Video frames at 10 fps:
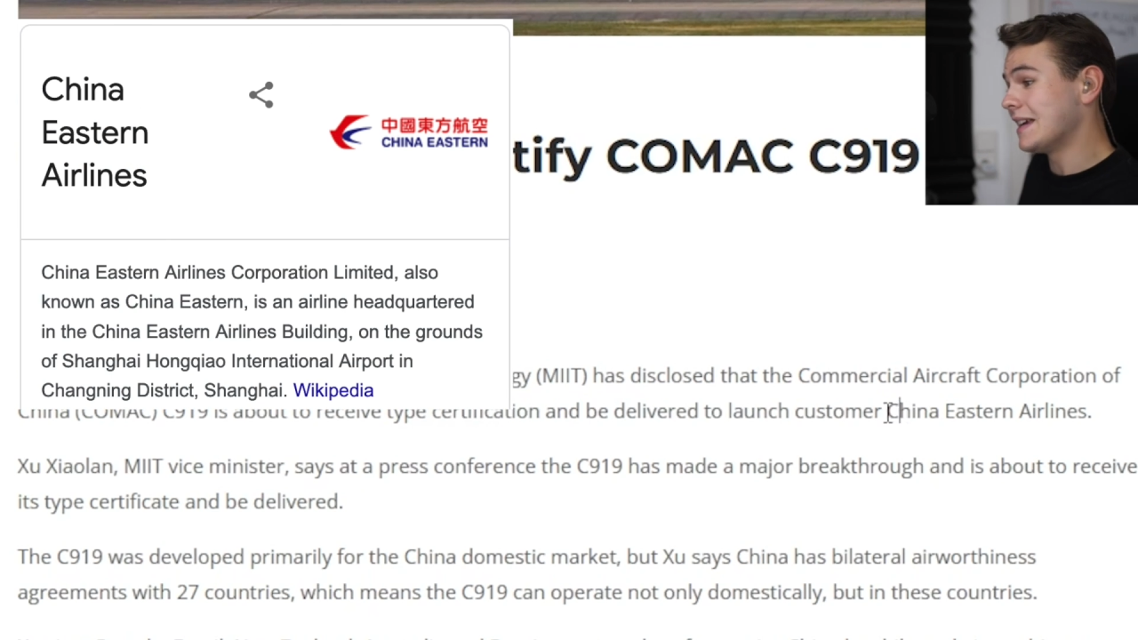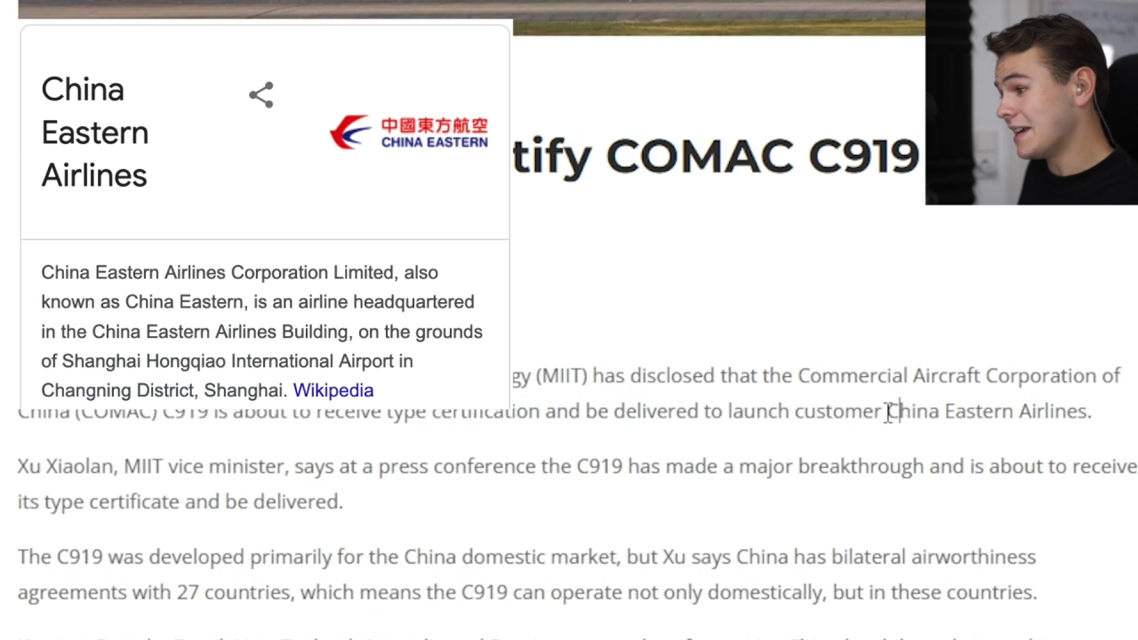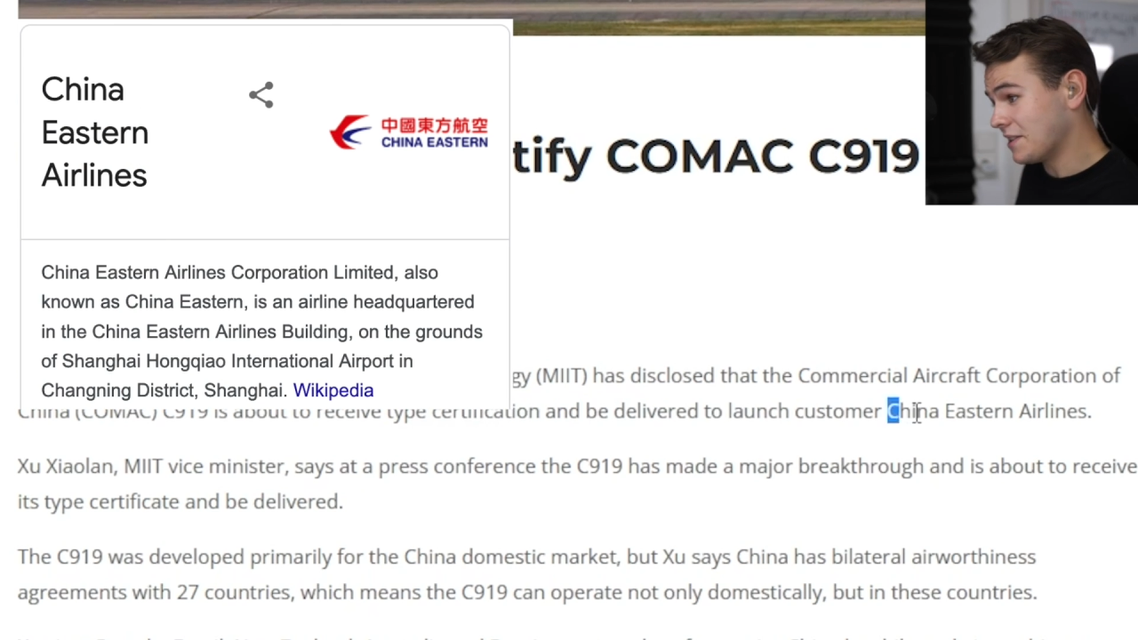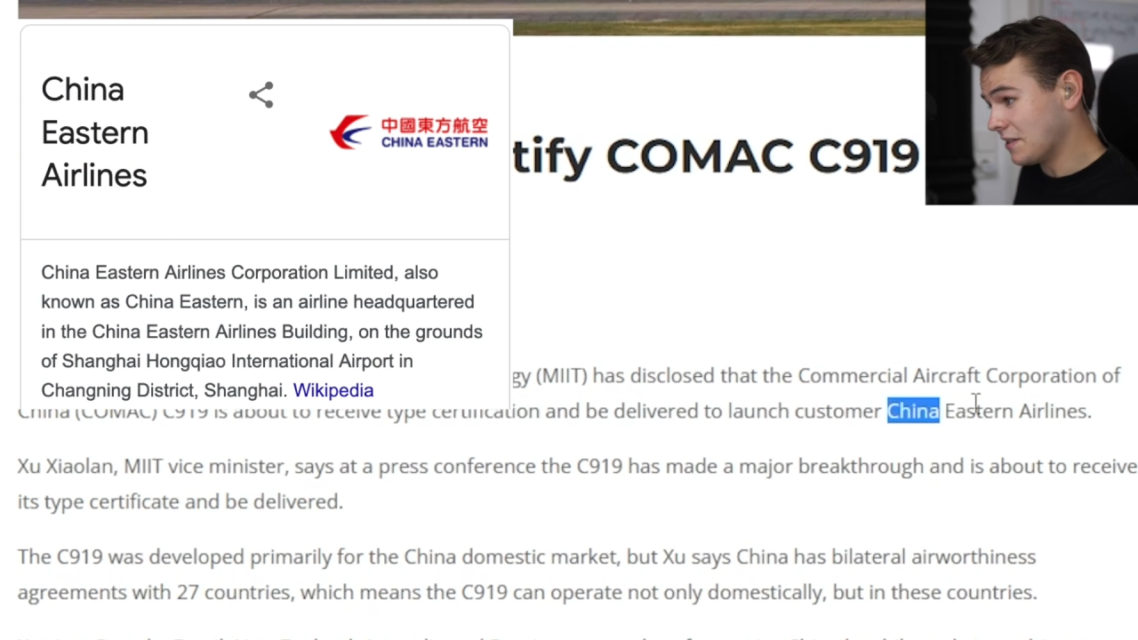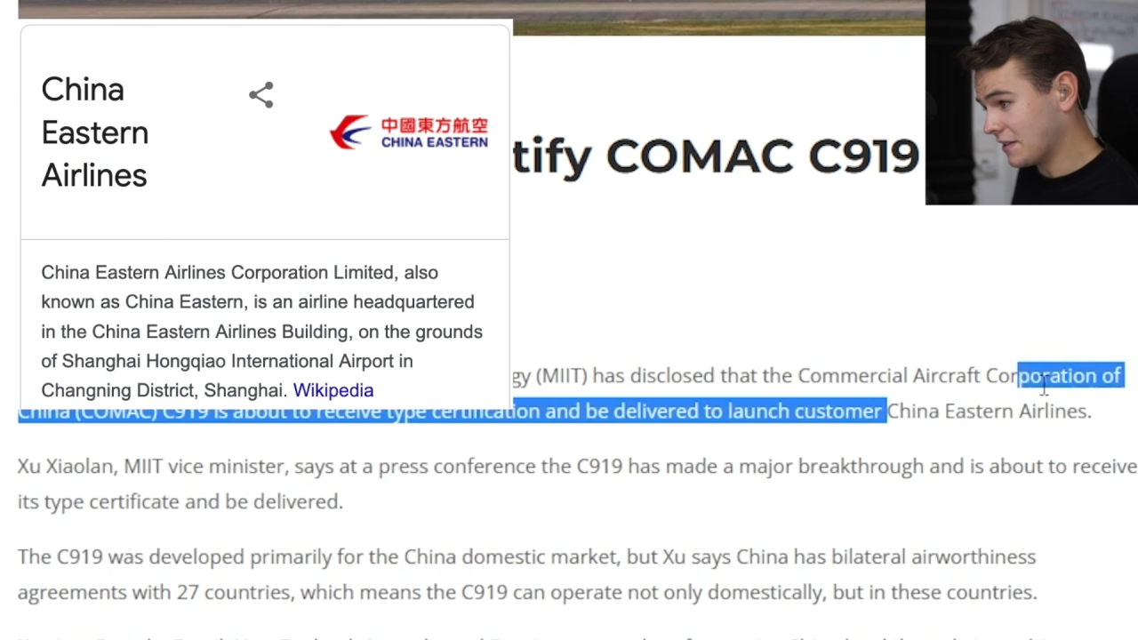
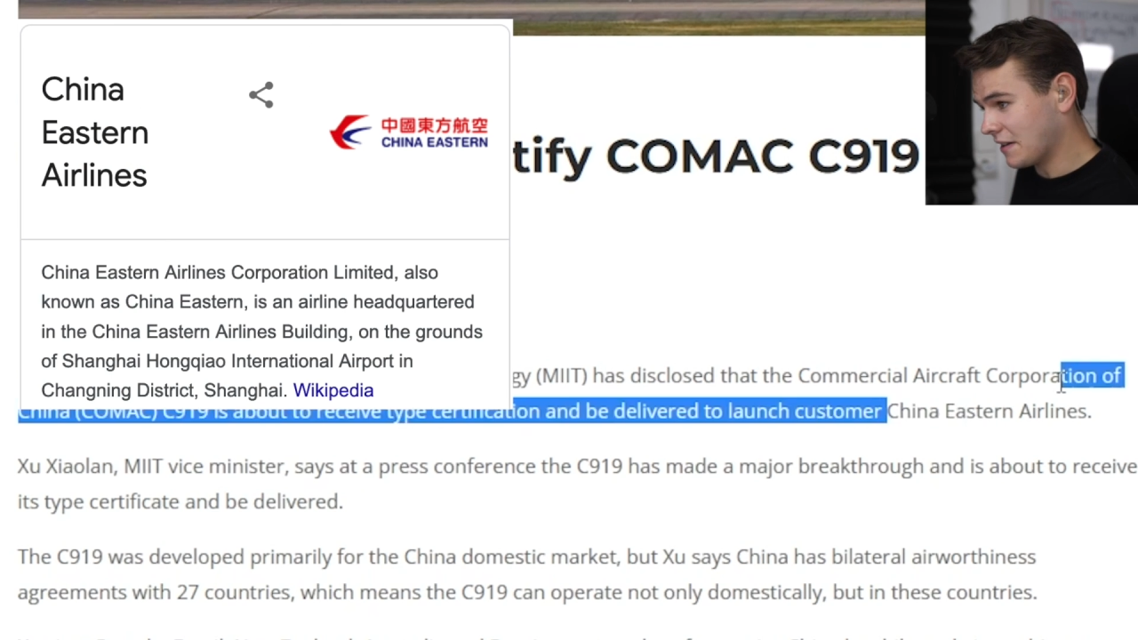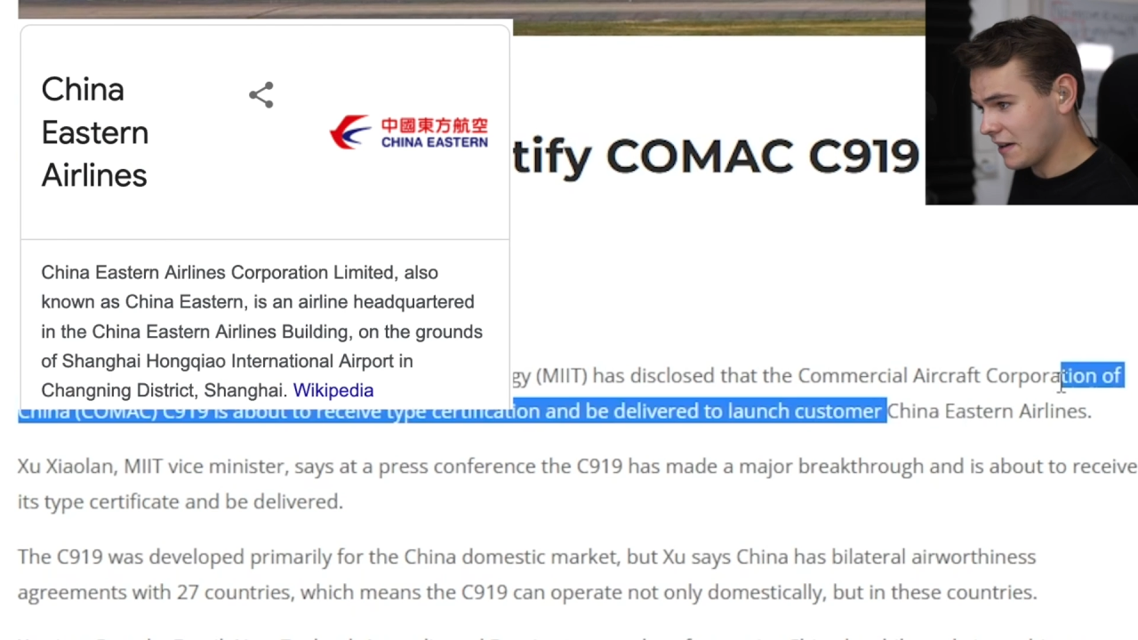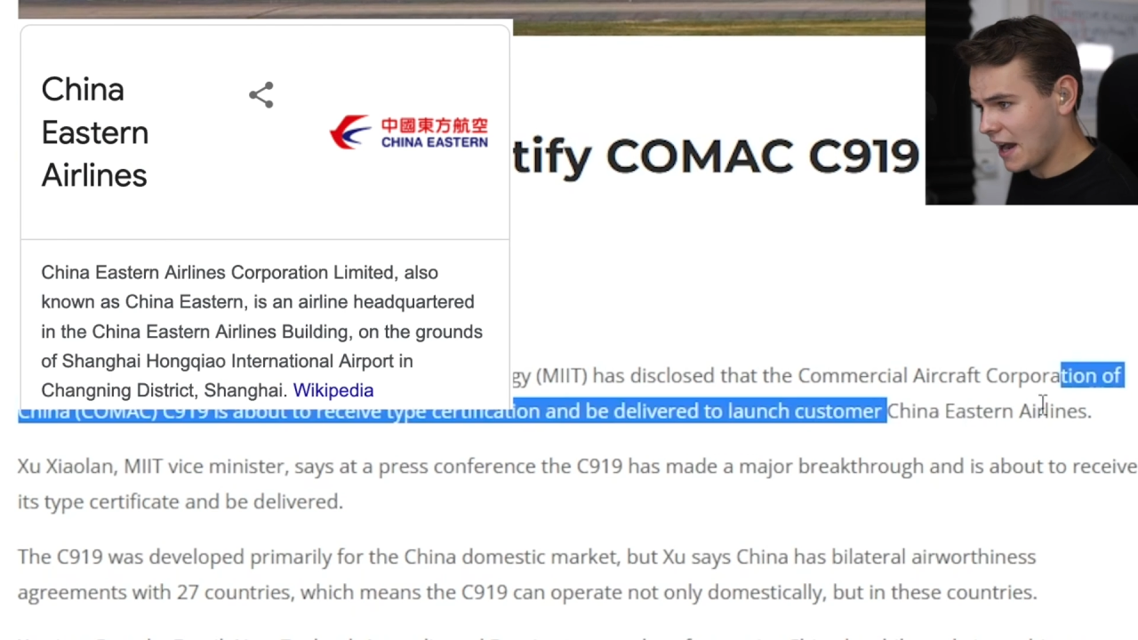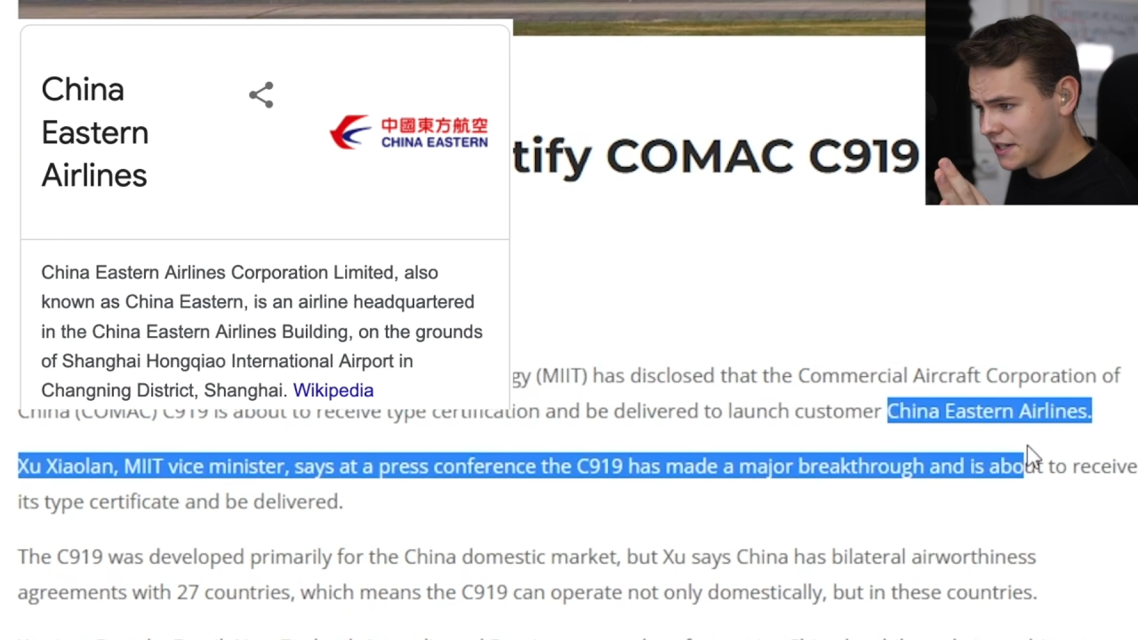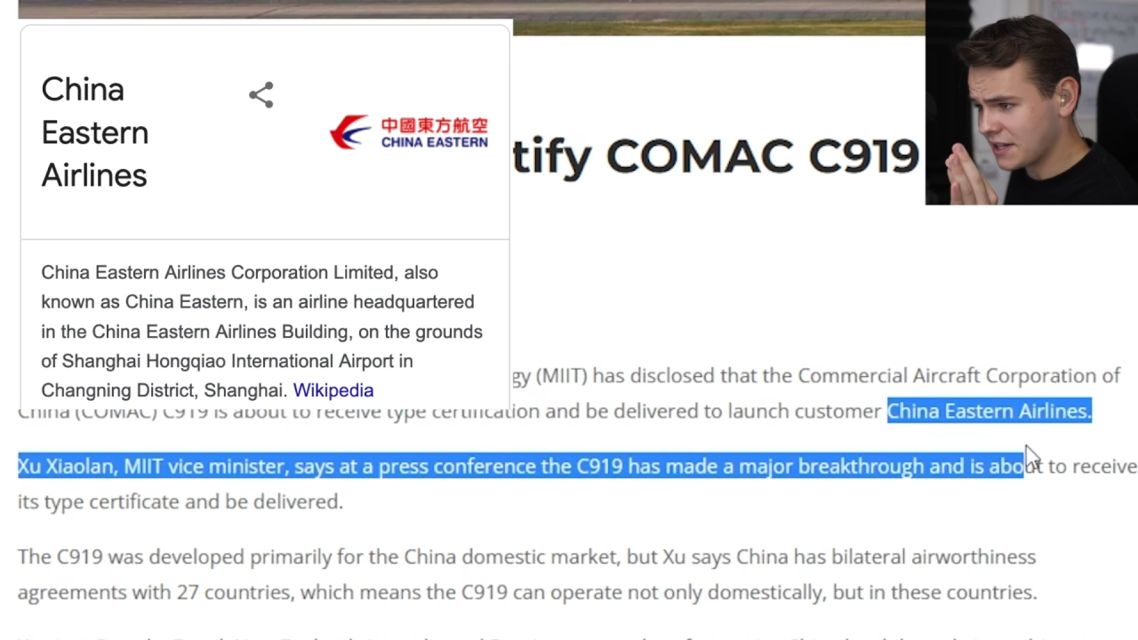Eastern
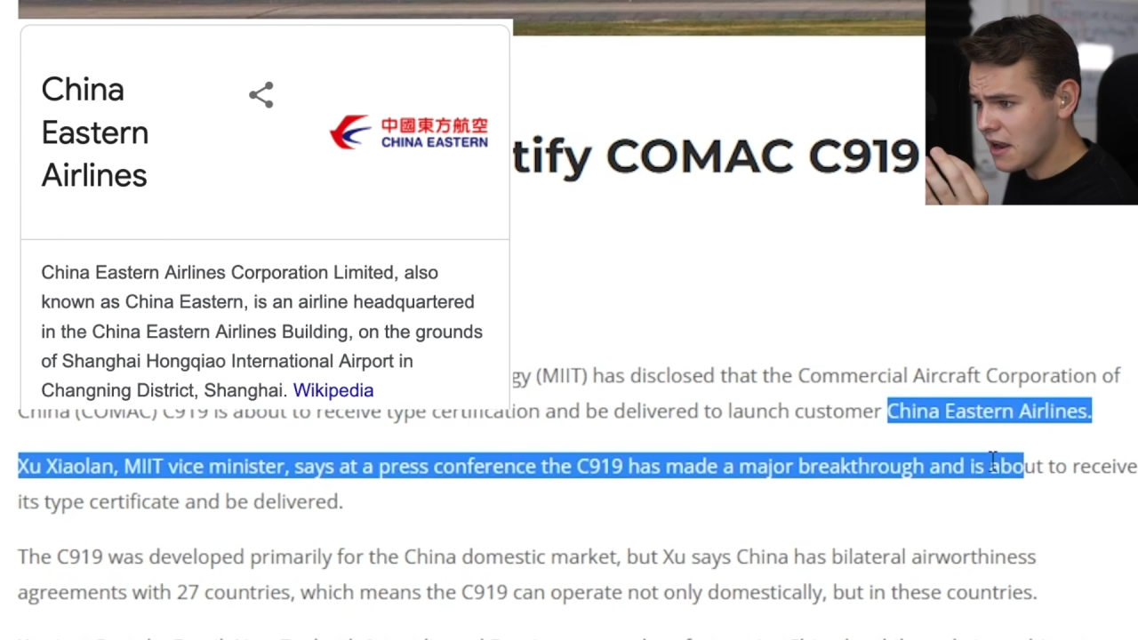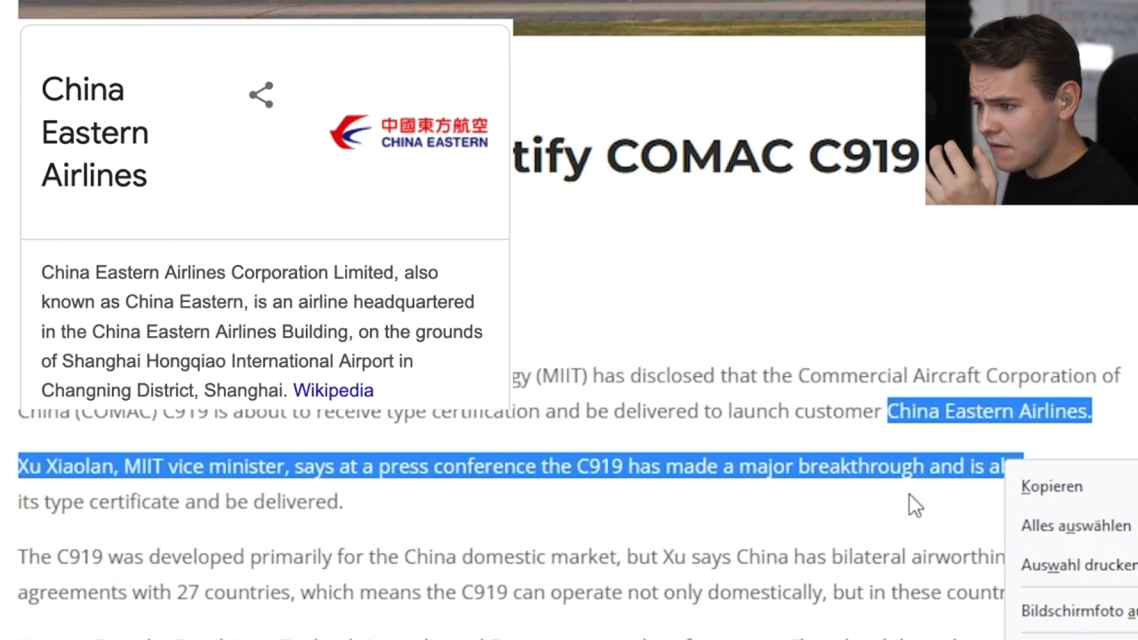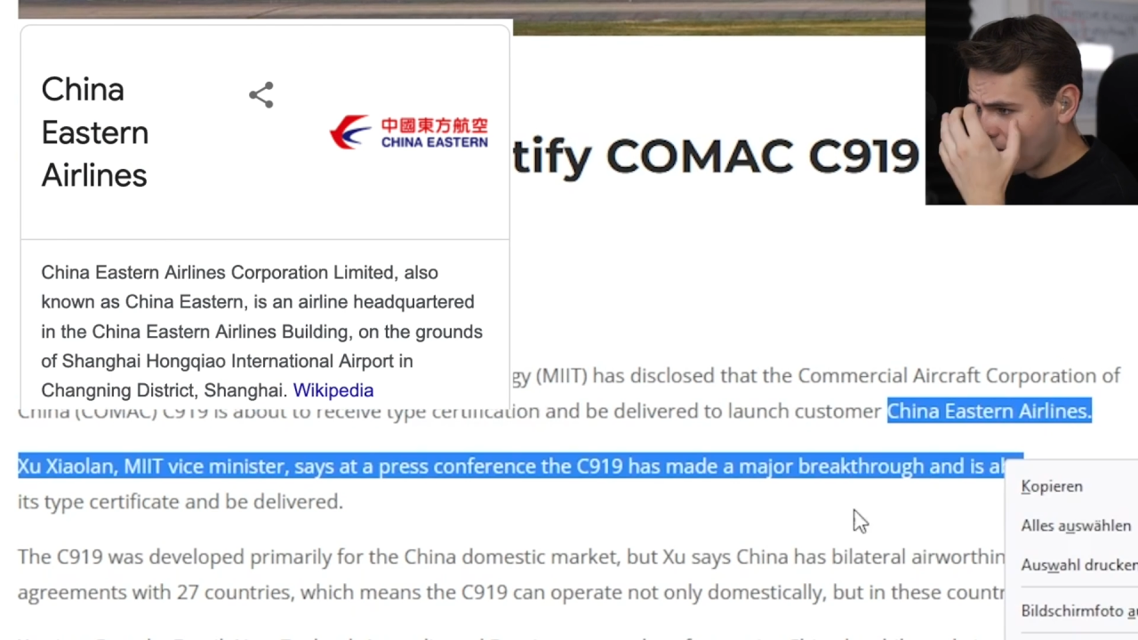Airlines